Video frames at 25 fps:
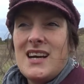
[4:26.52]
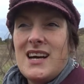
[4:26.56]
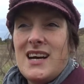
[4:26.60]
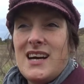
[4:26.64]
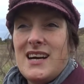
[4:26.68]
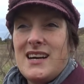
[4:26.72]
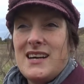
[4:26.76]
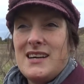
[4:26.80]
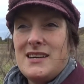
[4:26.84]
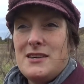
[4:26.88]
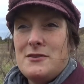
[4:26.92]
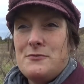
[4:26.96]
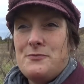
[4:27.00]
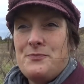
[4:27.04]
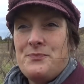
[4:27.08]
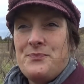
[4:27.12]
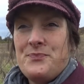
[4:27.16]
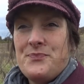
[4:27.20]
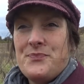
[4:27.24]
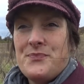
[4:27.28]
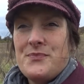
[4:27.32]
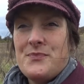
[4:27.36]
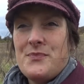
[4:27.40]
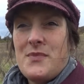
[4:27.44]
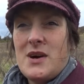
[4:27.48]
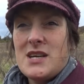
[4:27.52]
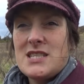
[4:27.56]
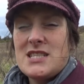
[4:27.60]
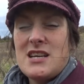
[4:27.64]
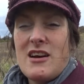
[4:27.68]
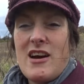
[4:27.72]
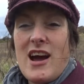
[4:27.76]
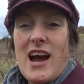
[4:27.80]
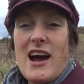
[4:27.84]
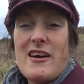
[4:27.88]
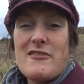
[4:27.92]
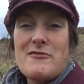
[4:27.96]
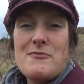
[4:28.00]
I
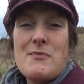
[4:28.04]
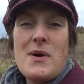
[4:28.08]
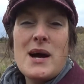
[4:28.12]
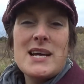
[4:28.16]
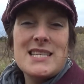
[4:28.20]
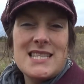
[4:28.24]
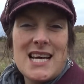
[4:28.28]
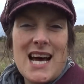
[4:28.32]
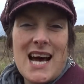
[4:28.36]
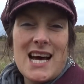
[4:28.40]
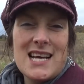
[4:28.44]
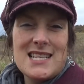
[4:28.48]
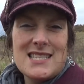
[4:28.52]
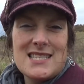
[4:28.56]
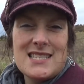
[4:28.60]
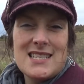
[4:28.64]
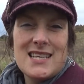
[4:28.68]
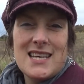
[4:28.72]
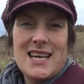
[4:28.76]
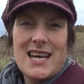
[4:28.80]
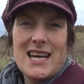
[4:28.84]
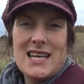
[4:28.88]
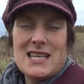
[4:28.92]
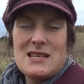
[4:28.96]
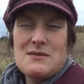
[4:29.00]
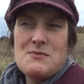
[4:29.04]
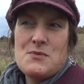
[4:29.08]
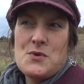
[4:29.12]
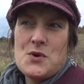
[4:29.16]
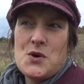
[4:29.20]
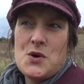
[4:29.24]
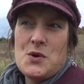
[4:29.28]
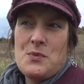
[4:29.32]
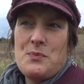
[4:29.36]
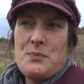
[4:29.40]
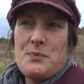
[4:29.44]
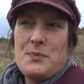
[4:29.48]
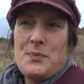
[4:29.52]
don't have my dad
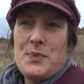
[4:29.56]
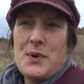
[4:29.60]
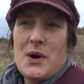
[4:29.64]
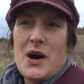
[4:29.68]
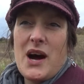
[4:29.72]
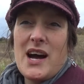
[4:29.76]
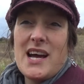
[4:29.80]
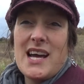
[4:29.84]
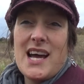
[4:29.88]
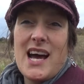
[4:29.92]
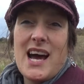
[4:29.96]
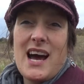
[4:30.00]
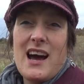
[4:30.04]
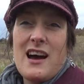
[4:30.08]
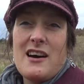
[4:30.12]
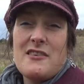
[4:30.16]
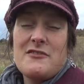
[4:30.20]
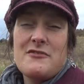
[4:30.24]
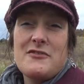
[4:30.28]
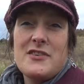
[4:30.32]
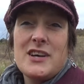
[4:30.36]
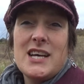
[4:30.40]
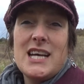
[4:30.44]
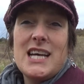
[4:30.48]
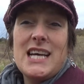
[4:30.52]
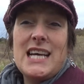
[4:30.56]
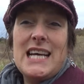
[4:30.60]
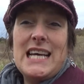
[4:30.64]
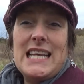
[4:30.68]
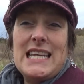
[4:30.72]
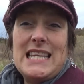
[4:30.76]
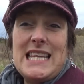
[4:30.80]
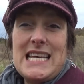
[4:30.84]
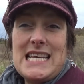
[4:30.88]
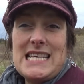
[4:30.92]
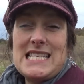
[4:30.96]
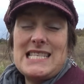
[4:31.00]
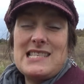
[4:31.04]
anymore, but I have
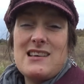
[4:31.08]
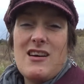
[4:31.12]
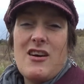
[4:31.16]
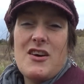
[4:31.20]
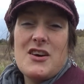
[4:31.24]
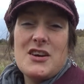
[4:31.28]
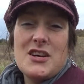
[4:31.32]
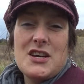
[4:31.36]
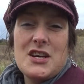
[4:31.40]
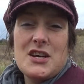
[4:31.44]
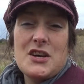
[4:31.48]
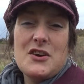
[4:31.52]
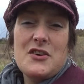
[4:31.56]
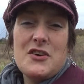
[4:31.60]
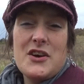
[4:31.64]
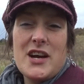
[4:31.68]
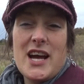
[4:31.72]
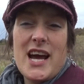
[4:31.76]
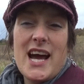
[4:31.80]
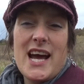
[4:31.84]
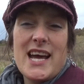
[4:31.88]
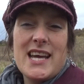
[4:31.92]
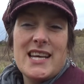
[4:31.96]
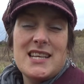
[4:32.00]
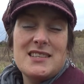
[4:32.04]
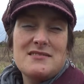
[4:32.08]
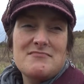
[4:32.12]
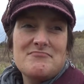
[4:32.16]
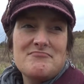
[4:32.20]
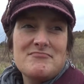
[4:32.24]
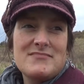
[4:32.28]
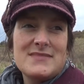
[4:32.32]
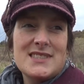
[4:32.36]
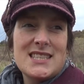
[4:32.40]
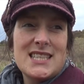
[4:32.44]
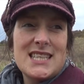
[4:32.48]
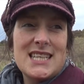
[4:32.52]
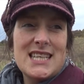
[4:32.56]
things that I can create,
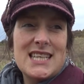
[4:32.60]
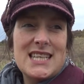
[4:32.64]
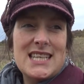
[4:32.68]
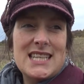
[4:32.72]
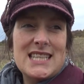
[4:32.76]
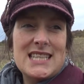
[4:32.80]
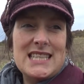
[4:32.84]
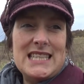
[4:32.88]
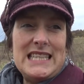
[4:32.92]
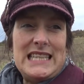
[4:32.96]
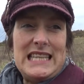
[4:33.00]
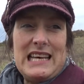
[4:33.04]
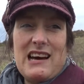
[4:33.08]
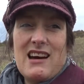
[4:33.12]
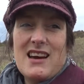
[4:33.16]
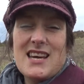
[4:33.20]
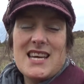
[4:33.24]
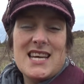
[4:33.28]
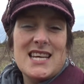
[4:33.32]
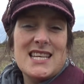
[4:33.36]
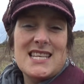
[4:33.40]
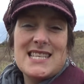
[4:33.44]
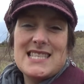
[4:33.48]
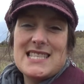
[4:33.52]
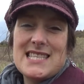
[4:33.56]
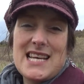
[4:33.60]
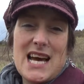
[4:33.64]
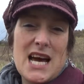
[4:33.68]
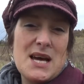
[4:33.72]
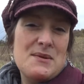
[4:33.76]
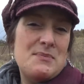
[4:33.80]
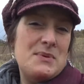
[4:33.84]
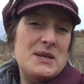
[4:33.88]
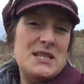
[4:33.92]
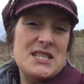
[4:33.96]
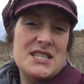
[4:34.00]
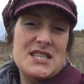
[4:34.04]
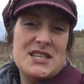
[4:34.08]
that I can
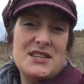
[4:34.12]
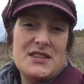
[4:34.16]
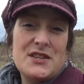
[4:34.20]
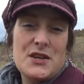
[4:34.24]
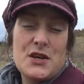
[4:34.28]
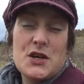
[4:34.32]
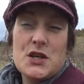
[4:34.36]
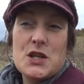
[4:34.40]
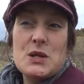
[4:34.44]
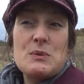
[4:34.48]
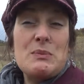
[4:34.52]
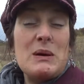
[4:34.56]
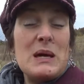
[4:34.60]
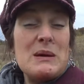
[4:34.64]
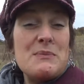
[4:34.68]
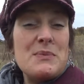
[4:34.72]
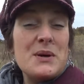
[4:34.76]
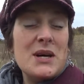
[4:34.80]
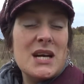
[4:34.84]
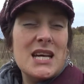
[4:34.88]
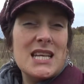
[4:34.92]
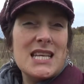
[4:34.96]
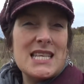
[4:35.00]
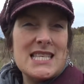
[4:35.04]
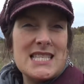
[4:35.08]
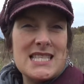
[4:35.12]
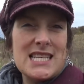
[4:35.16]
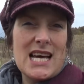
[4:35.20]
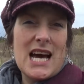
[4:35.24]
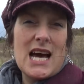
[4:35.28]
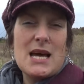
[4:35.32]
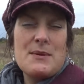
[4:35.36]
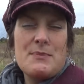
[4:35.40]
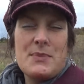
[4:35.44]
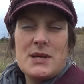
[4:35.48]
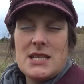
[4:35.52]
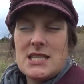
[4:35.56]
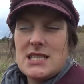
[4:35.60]
escape into, that other people can
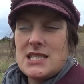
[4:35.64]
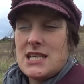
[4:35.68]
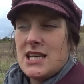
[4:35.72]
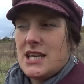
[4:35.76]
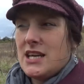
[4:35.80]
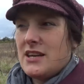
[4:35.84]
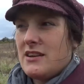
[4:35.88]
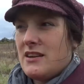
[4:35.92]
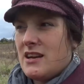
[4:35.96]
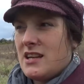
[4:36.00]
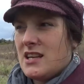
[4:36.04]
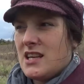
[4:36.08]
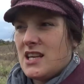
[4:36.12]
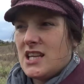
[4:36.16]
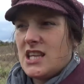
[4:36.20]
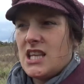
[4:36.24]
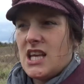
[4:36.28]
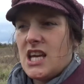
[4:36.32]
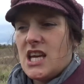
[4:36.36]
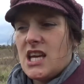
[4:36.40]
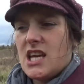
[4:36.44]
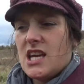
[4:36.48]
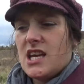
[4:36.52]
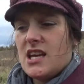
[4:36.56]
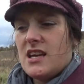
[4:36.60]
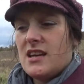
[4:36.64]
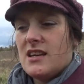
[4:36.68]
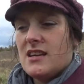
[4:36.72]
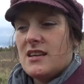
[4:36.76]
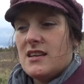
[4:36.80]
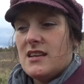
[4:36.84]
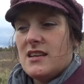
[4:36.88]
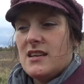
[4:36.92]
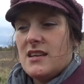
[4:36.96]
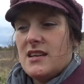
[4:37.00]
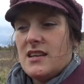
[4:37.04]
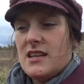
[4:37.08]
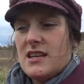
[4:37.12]
escape into, and I think
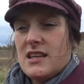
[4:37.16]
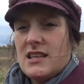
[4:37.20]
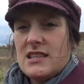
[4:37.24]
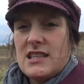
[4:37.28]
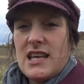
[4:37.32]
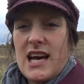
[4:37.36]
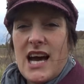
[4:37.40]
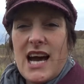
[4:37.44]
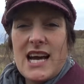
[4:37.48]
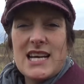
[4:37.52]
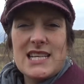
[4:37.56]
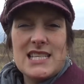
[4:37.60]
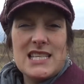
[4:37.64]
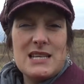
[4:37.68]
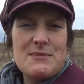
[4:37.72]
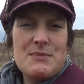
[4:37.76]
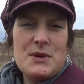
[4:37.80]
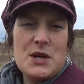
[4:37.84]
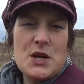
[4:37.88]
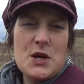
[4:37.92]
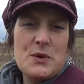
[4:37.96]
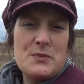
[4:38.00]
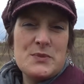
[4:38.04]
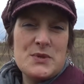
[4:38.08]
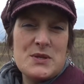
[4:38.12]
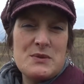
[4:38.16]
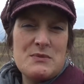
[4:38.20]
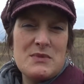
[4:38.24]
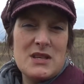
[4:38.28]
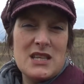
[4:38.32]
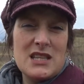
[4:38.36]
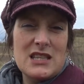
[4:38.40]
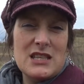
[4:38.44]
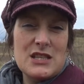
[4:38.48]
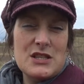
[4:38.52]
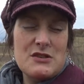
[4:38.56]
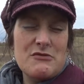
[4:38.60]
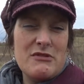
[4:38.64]
that actually becomes
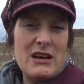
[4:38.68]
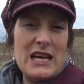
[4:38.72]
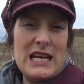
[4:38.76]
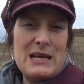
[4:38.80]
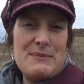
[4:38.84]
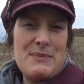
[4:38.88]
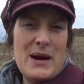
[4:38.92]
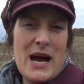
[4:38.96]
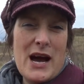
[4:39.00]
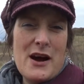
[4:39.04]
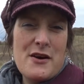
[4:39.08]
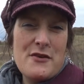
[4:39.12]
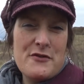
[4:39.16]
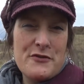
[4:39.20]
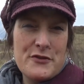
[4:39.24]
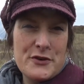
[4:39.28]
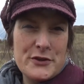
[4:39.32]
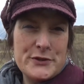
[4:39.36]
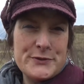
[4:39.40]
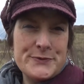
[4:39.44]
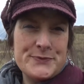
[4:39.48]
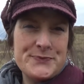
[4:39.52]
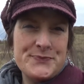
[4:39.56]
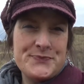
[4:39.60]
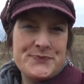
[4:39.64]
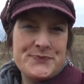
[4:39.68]
something that's really powerful.